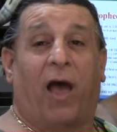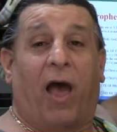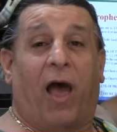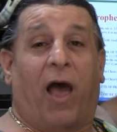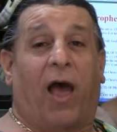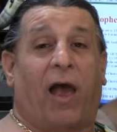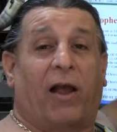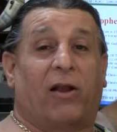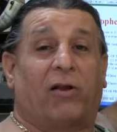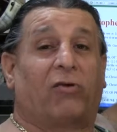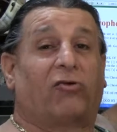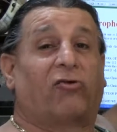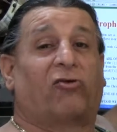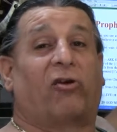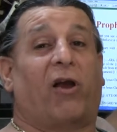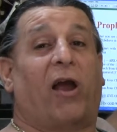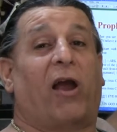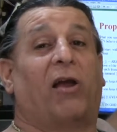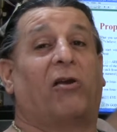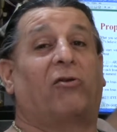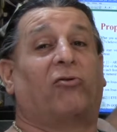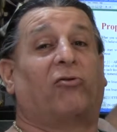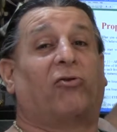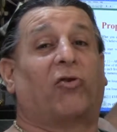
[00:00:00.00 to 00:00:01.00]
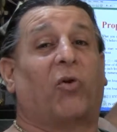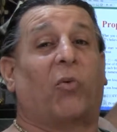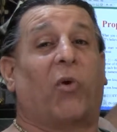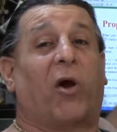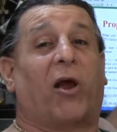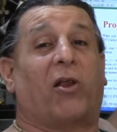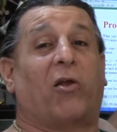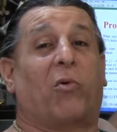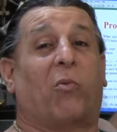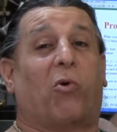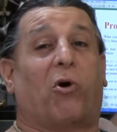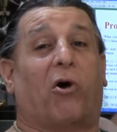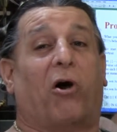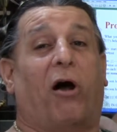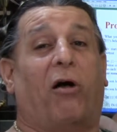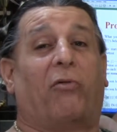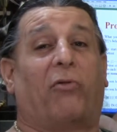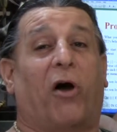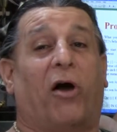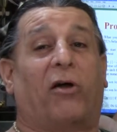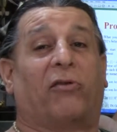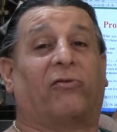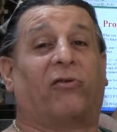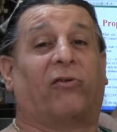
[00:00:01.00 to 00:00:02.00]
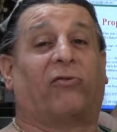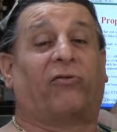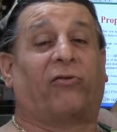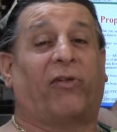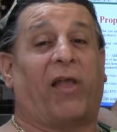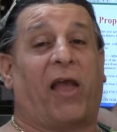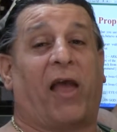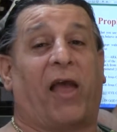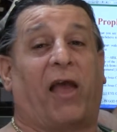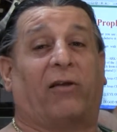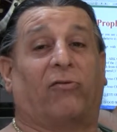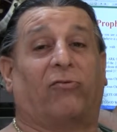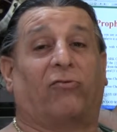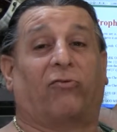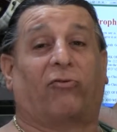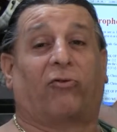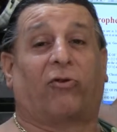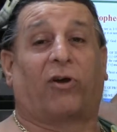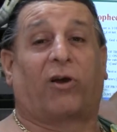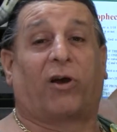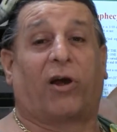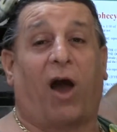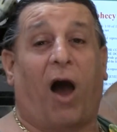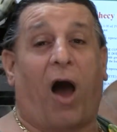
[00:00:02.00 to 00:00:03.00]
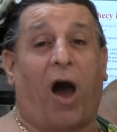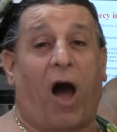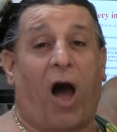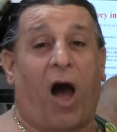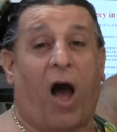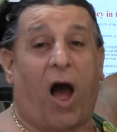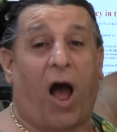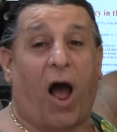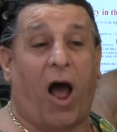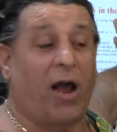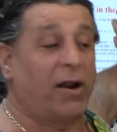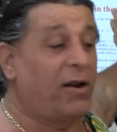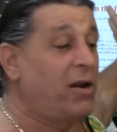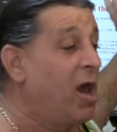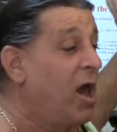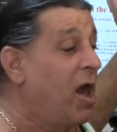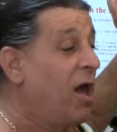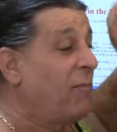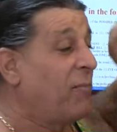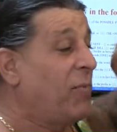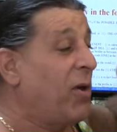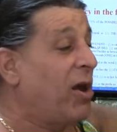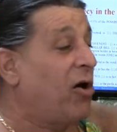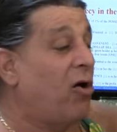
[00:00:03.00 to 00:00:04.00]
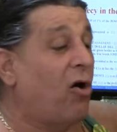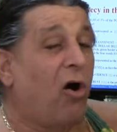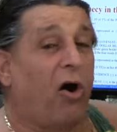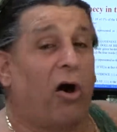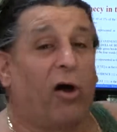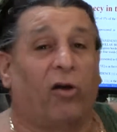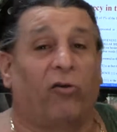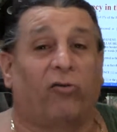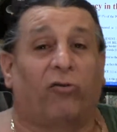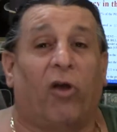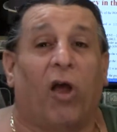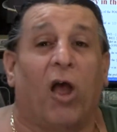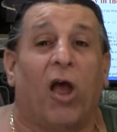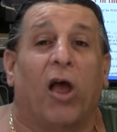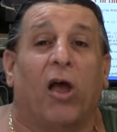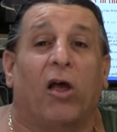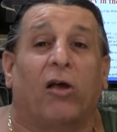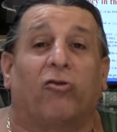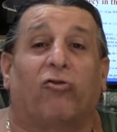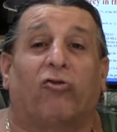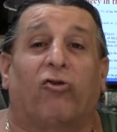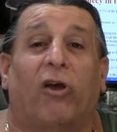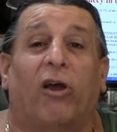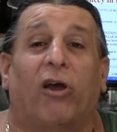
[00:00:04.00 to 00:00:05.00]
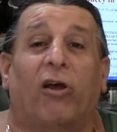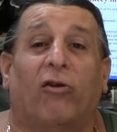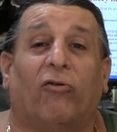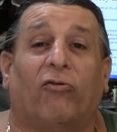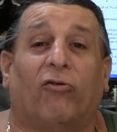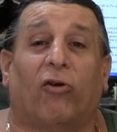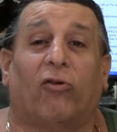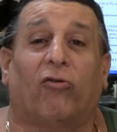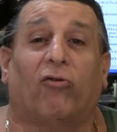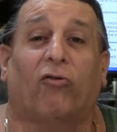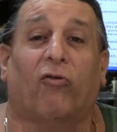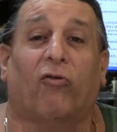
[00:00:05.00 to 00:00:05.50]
and change the way the world understands God, because Jesus